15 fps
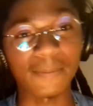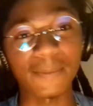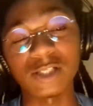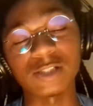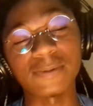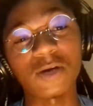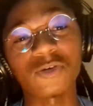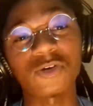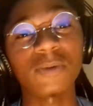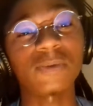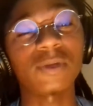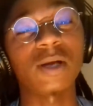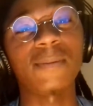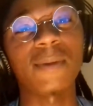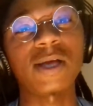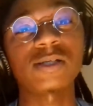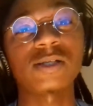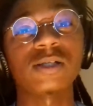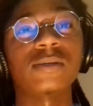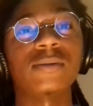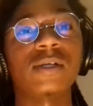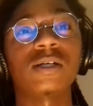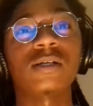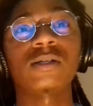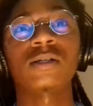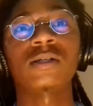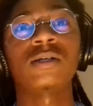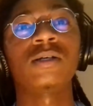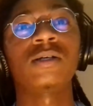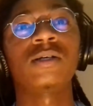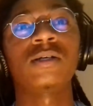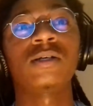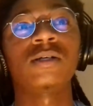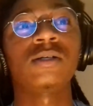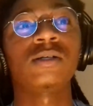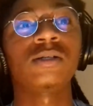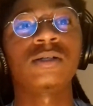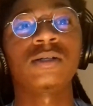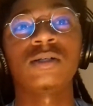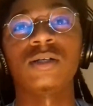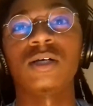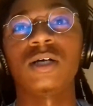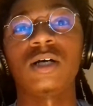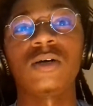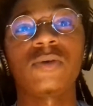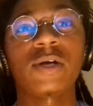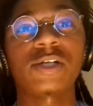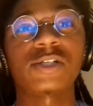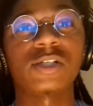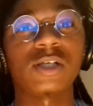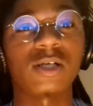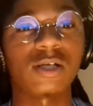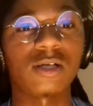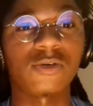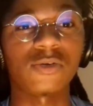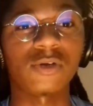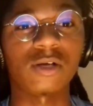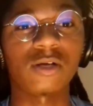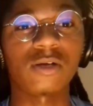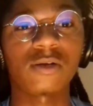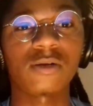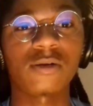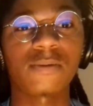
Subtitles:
I mean, it's about Krypton, basically. Like, where that shit at? Here we go.